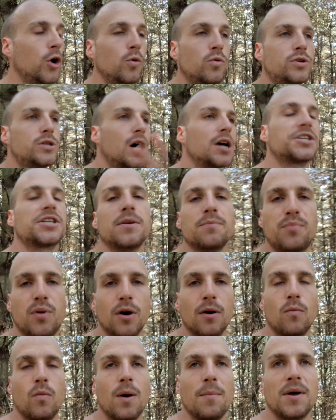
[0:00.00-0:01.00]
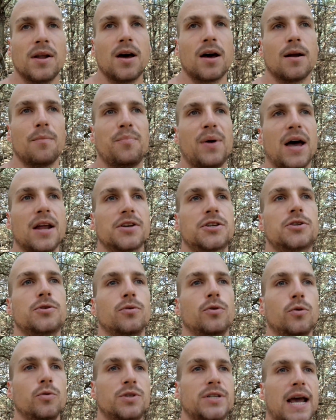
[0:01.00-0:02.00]
doesn't put women on a
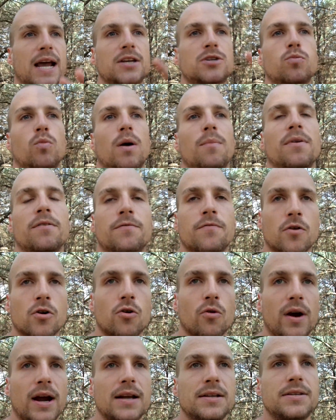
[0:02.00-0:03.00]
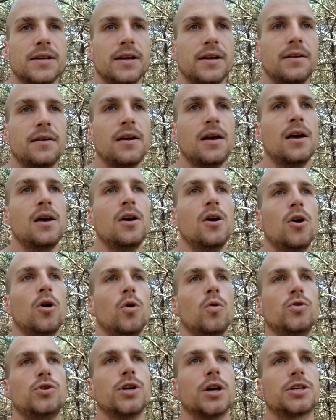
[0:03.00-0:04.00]
pedestal, who takes women for granted,
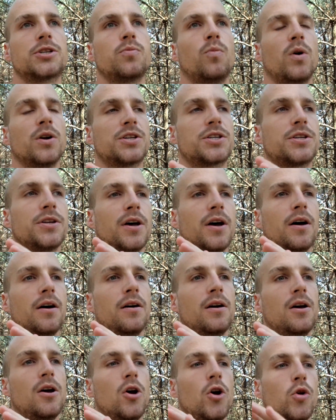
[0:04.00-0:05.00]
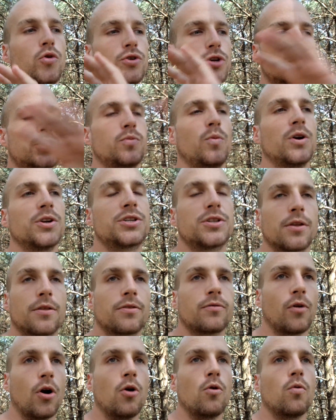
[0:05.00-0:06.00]
who just wants to
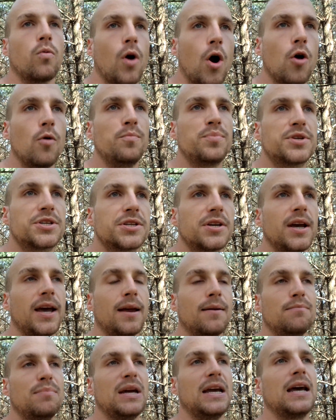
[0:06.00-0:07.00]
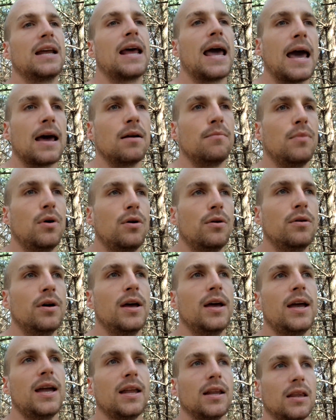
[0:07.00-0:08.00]
throw ropes and be an animal
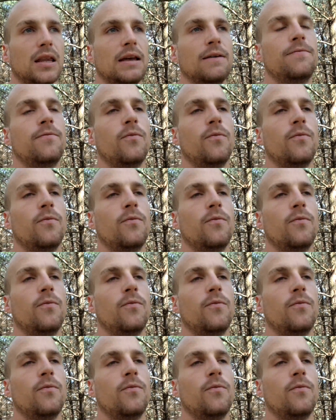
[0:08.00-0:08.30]
and lift